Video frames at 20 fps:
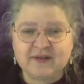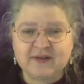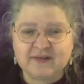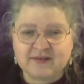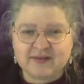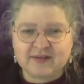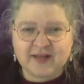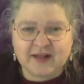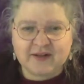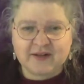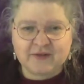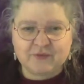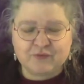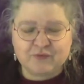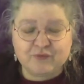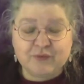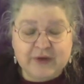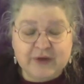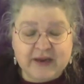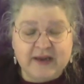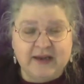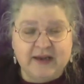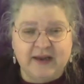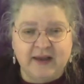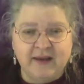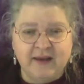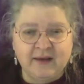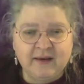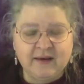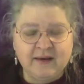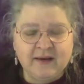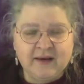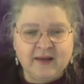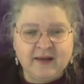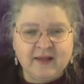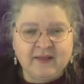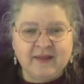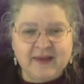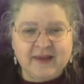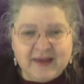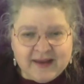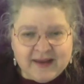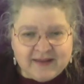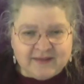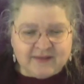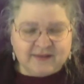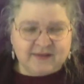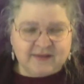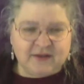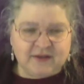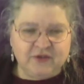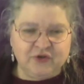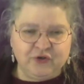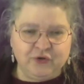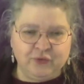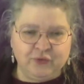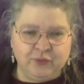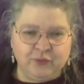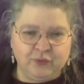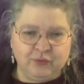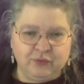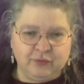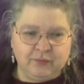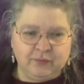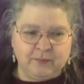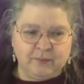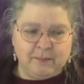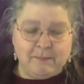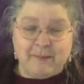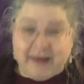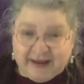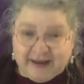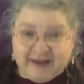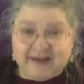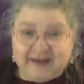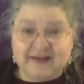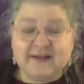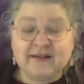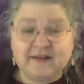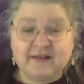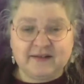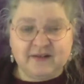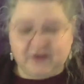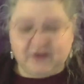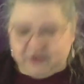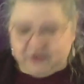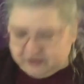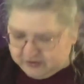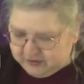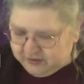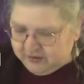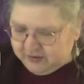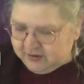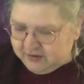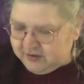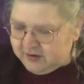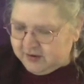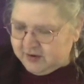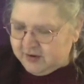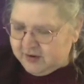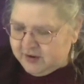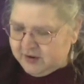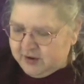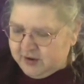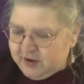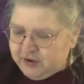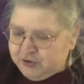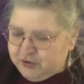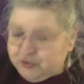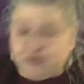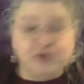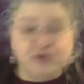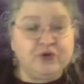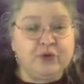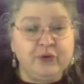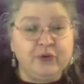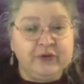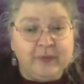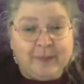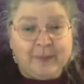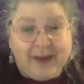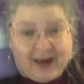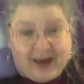It's that really the instant you make a decision, you choose a